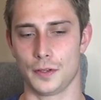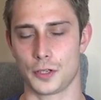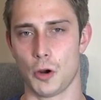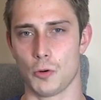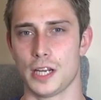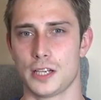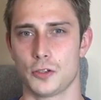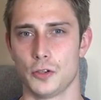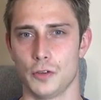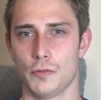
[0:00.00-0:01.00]
go there
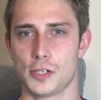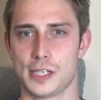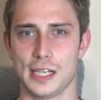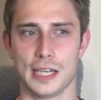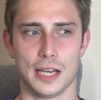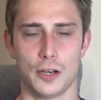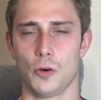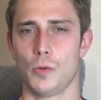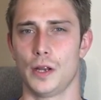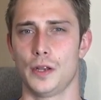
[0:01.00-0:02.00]
to university and
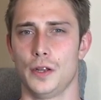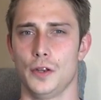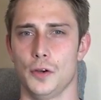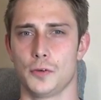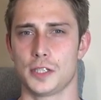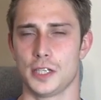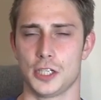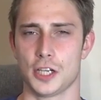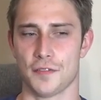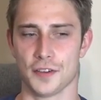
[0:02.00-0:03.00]
no one knows
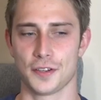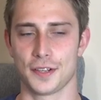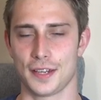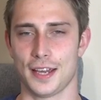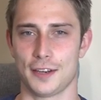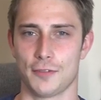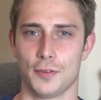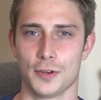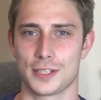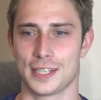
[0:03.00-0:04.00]
each other at
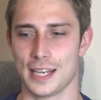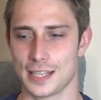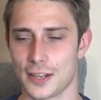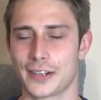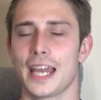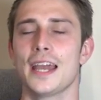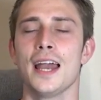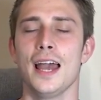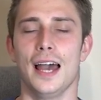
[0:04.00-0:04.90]
first days, okay?